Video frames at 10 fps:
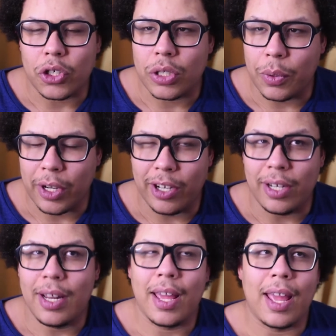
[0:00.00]
good.
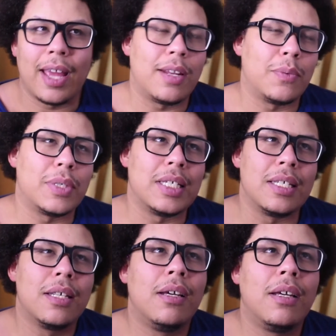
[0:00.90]
And it was,
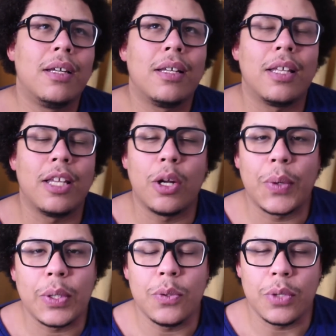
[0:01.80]
you know,
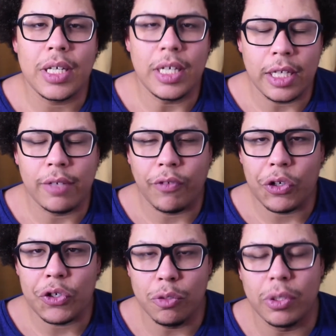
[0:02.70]
you did need the first
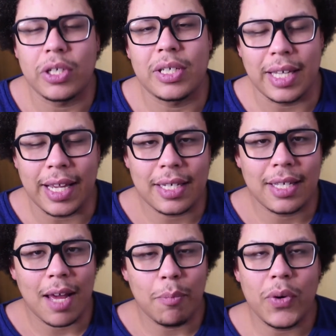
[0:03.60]
two books to get to that
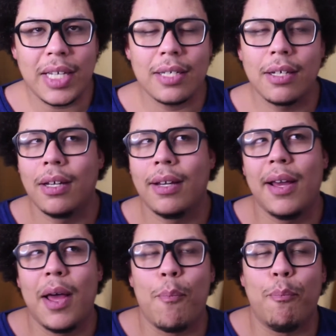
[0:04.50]
point,
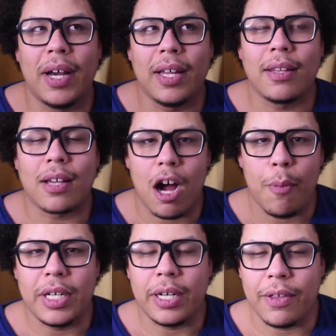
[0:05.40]
but the
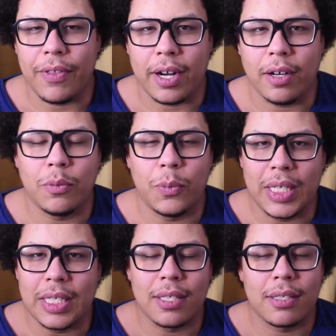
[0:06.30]
commentary there
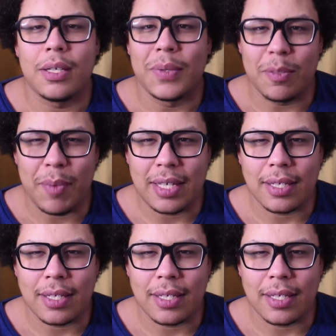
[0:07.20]
was amazing.